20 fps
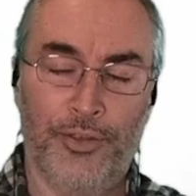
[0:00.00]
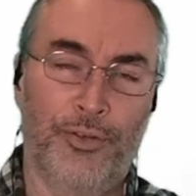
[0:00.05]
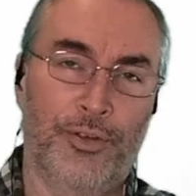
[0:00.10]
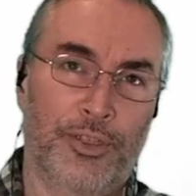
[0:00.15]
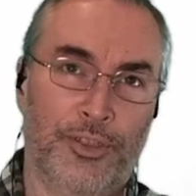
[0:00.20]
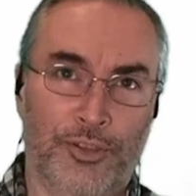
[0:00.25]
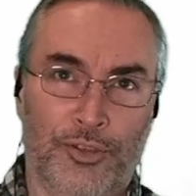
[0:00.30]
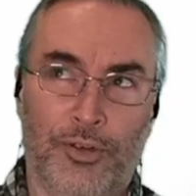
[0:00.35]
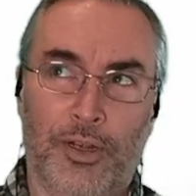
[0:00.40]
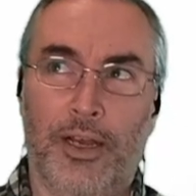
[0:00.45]

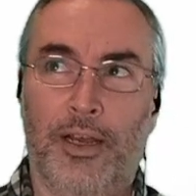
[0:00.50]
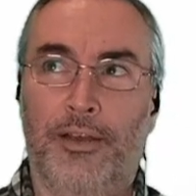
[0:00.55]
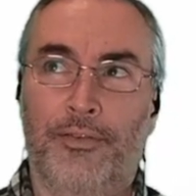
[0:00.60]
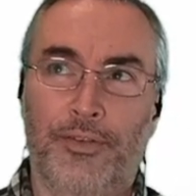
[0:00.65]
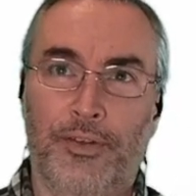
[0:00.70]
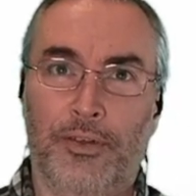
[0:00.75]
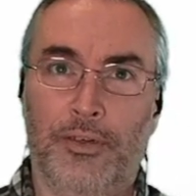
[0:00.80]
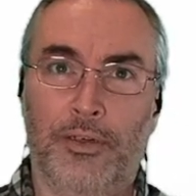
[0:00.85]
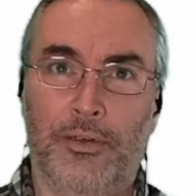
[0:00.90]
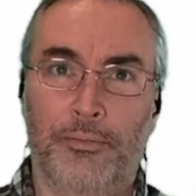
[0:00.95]
can drive
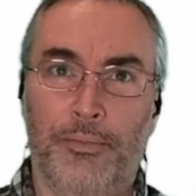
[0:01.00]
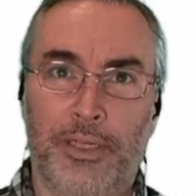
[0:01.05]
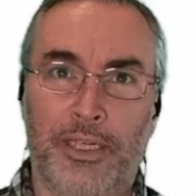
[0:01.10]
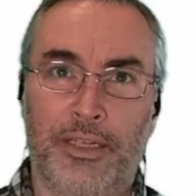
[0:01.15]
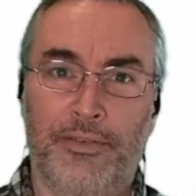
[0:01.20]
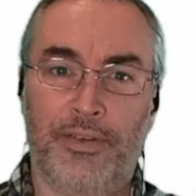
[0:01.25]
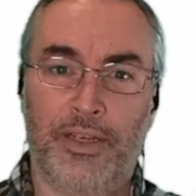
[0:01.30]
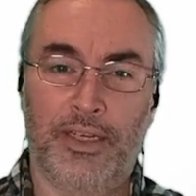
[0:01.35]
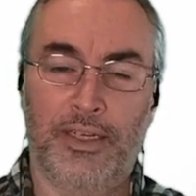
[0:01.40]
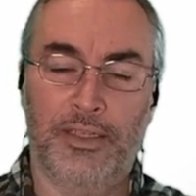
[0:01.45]
your
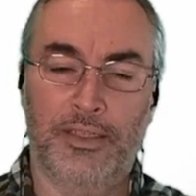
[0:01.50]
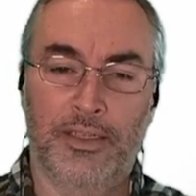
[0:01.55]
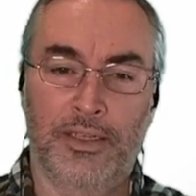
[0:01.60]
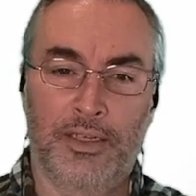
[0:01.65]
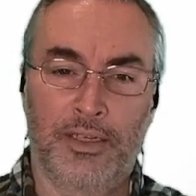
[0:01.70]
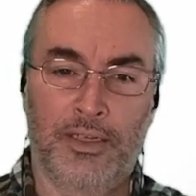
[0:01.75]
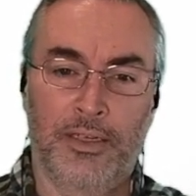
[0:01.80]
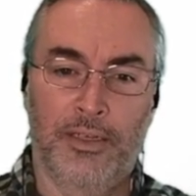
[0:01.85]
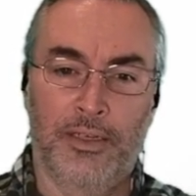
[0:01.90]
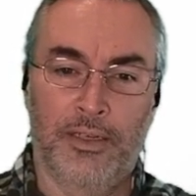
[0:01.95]
minivan
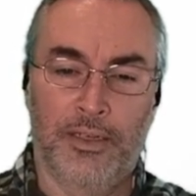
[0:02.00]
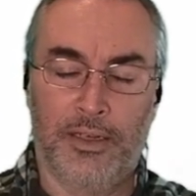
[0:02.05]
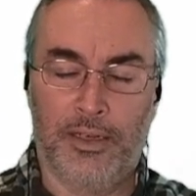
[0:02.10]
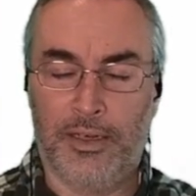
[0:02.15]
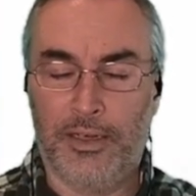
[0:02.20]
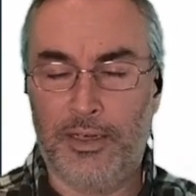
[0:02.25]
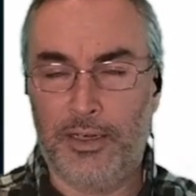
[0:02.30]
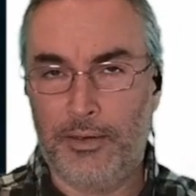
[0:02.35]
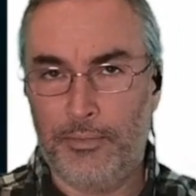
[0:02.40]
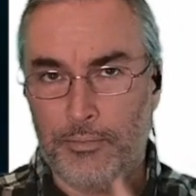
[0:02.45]

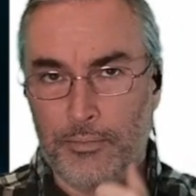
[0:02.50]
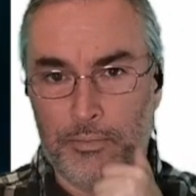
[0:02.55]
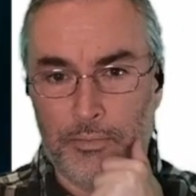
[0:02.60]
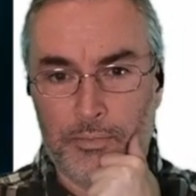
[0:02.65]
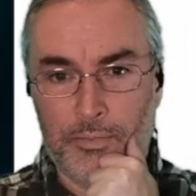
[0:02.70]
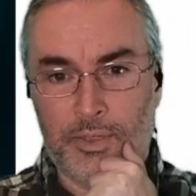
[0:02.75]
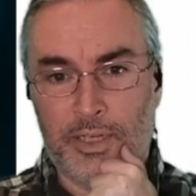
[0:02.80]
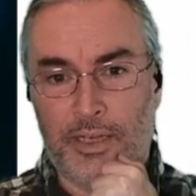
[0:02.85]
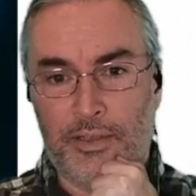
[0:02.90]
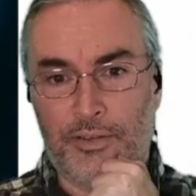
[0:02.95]

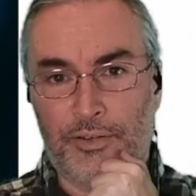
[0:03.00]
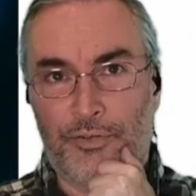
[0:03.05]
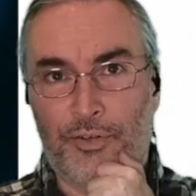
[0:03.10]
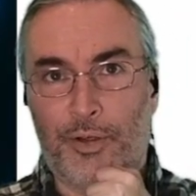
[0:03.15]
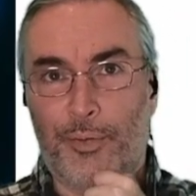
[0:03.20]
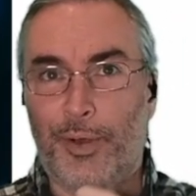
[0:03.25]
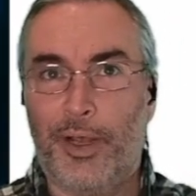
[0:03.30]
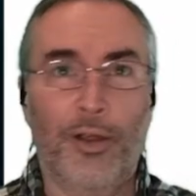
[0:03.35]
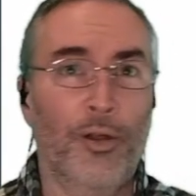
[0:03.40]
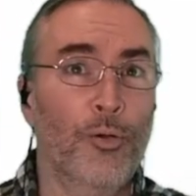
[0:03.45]
down the
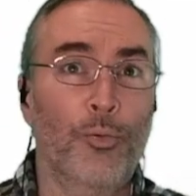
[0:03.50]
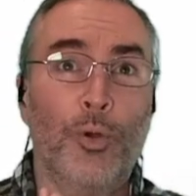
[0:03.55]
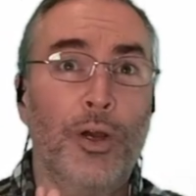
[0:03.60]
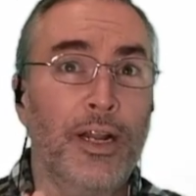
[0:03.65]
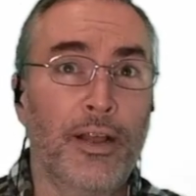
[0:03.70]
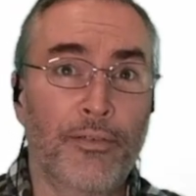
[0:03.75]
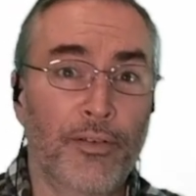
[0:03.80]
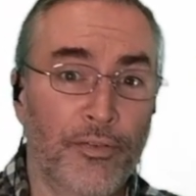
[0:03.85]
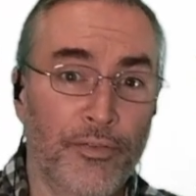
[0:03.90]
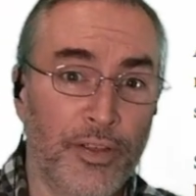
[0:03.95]
freeway or
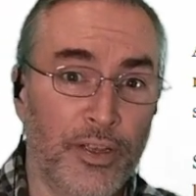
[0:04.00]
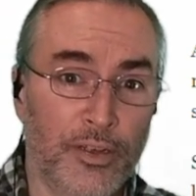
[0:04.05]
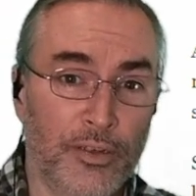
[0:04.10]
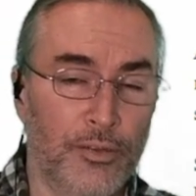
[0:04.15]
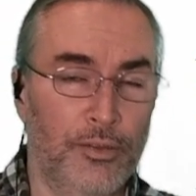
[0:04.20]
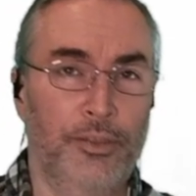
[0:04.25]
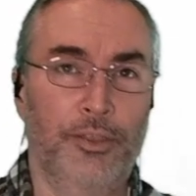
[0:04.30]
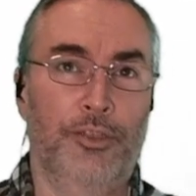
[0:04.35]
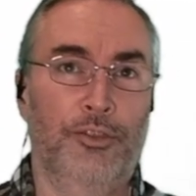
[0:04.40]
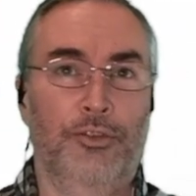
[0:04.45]
whatever
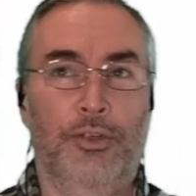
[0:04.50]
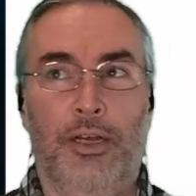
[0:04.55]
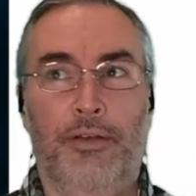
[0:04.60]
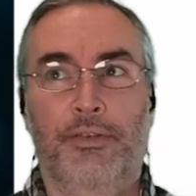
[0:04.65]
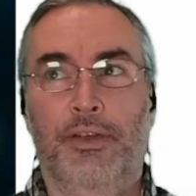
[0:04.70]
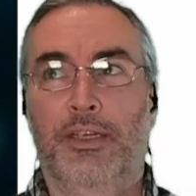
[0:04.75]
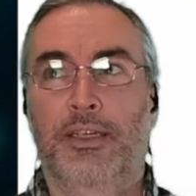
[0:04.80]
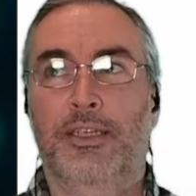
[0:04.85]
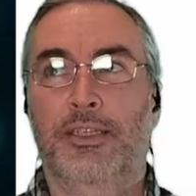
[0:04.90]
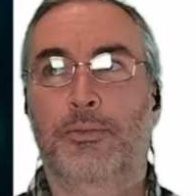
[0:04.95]
vehicle you're
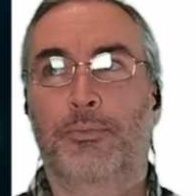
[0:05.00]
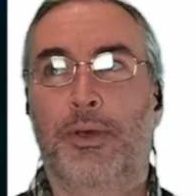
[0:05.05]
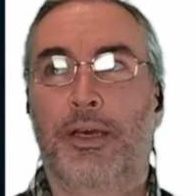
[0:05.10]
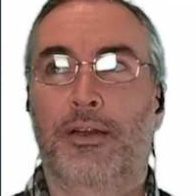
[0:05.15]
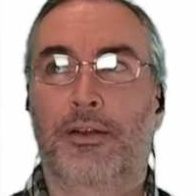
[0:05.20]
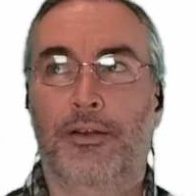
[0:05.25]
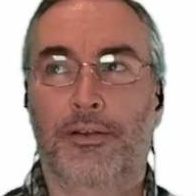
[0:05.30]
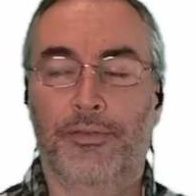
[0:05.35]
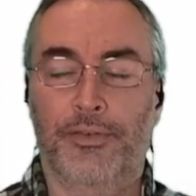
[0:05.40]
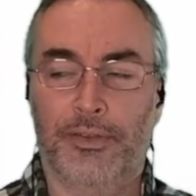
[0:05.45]
driving. It doesn't
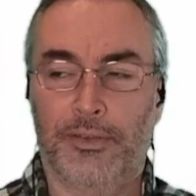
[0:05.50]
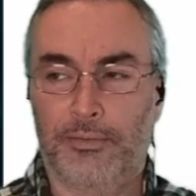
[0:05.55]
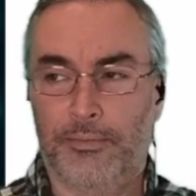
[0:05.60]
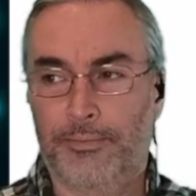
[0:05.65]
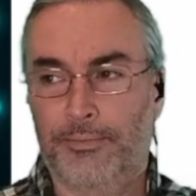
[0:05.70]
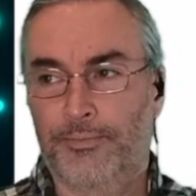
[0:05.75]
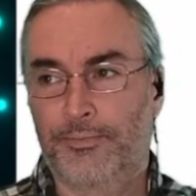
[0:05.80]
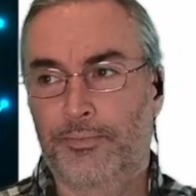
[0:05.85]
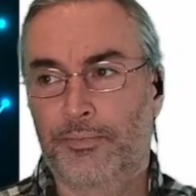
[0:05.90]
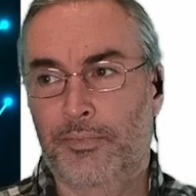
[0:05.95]
matter.
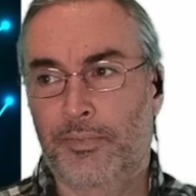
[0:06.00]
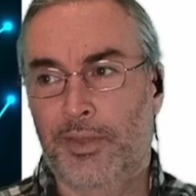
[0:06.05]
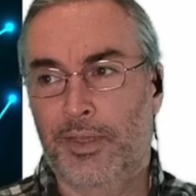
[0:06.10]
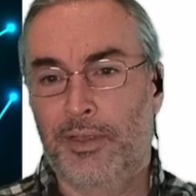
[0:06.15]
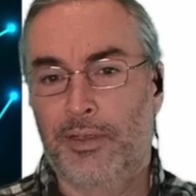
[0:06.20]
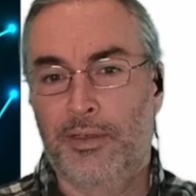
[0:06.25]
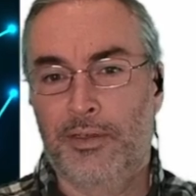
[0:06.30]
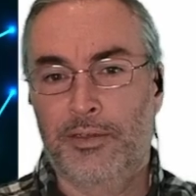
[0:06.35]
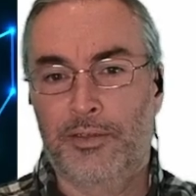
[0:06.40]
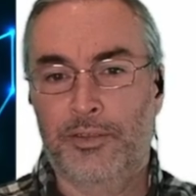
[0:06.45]

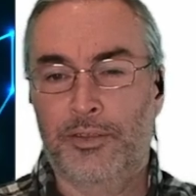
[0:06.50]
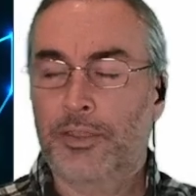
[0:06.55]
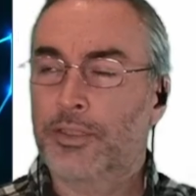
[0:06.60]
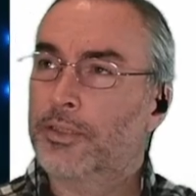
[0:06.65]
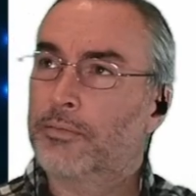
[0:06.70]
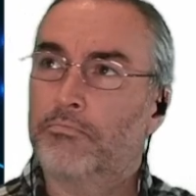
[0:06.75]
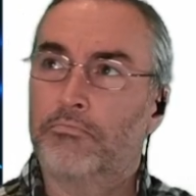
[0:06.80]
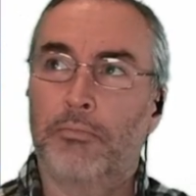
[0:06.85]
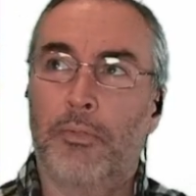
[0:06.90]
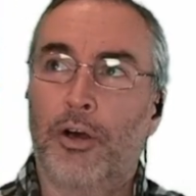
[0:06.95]
Just
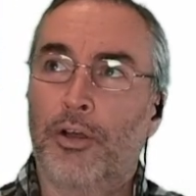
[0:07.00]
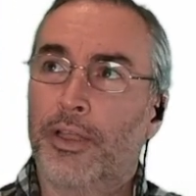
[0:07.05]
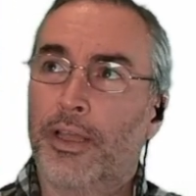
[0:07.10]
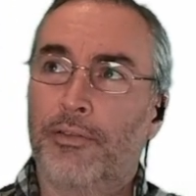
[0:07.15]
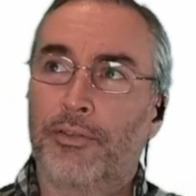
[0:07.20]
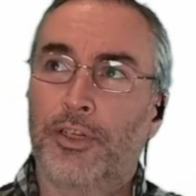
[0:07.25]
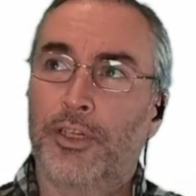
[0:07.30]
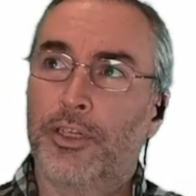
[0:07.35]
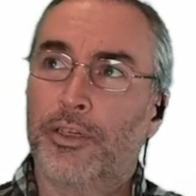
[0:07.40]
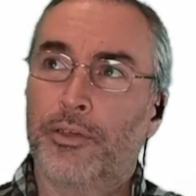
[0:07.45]
all you have
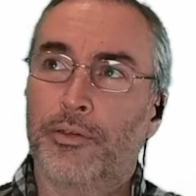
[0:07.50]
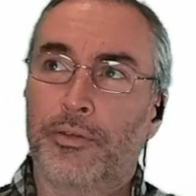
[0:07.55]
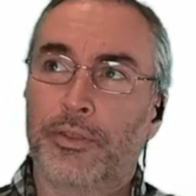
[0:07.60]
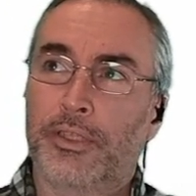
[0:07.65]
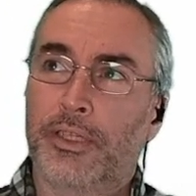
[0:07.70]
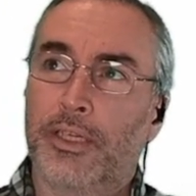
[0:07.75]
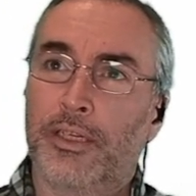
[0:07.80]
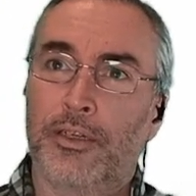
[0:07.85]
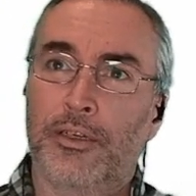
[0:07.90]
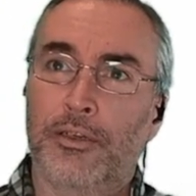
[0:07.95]
to do is
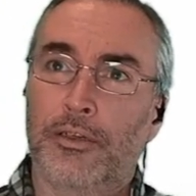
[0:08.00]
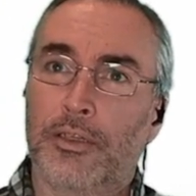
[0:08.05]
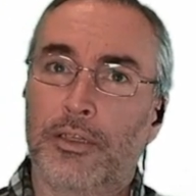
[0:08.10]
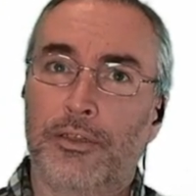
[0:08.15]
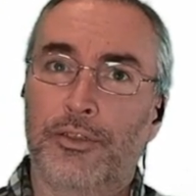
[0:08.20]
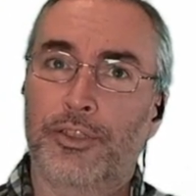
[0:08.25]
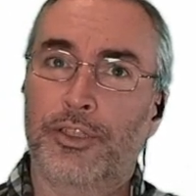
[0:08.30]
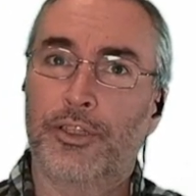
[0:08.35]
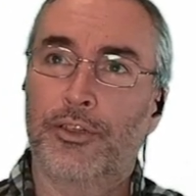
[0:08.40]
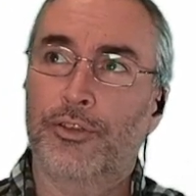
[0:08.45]
get your little
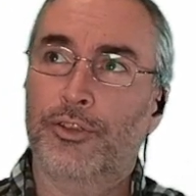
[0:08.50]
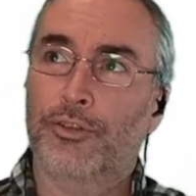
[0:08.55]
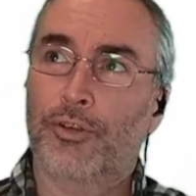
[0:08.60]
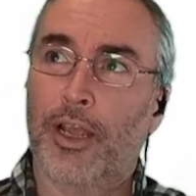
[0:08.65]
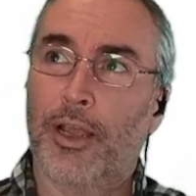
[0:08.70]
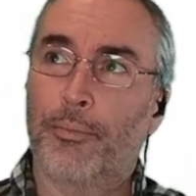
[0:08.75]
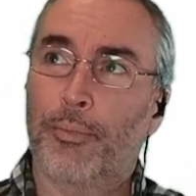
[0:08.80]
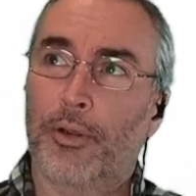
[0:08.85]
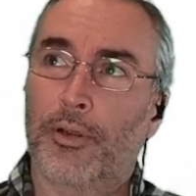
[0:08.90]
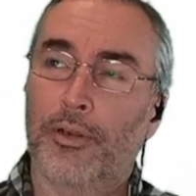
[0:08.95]
snow
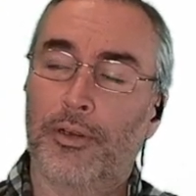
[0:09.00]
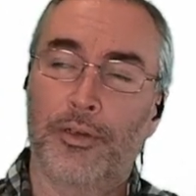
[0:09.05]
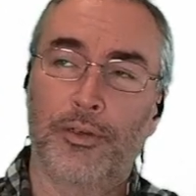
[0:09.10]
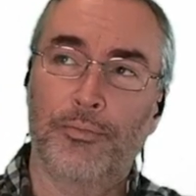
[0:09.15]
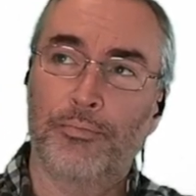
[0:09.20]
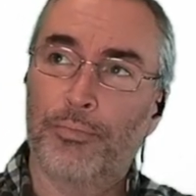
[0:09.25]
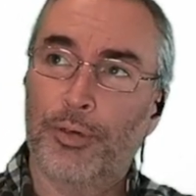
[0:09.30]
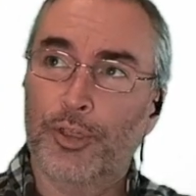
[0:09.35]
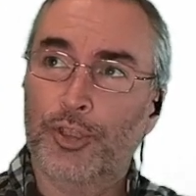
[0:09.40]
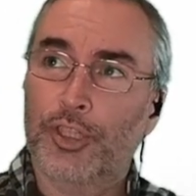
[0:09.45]
scraper
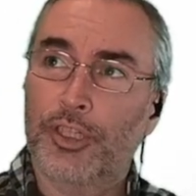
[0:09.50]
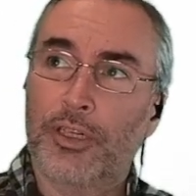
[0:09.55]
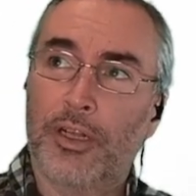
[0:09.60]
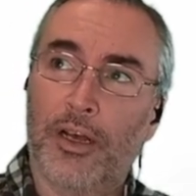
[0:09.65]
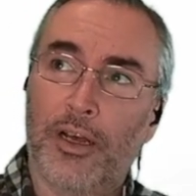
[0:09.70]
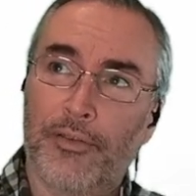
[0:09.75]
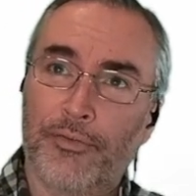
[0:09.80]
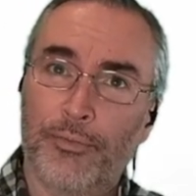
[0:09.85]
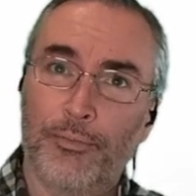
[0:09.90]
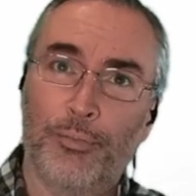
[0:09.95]
and push it
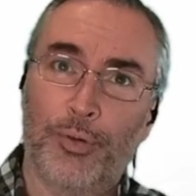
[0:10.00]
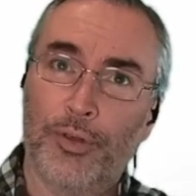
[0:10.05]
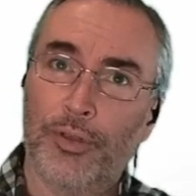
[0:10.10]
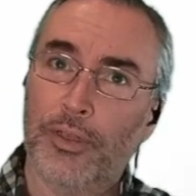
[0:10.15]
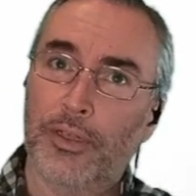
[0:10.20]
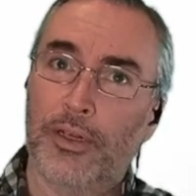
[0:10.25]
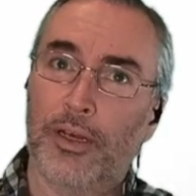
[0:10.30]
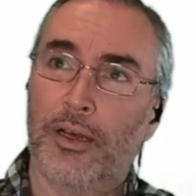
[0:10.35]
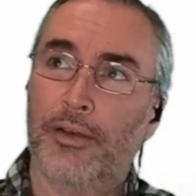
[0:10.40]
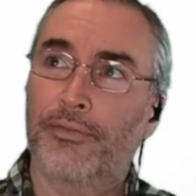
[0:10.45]
off and pull
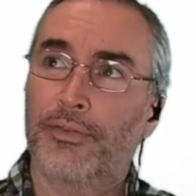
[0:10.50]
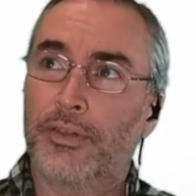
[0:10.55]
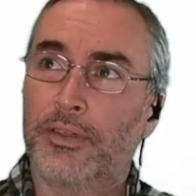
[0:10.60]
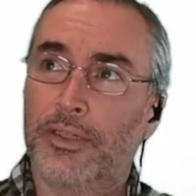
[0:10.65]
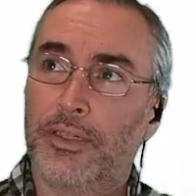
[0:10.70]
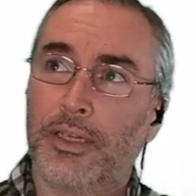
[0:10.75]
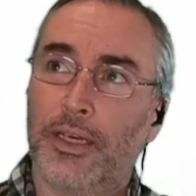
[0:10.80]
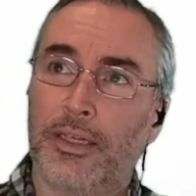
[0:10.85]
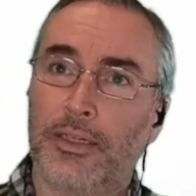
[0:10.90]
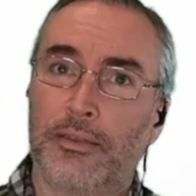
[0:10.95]
it off and done.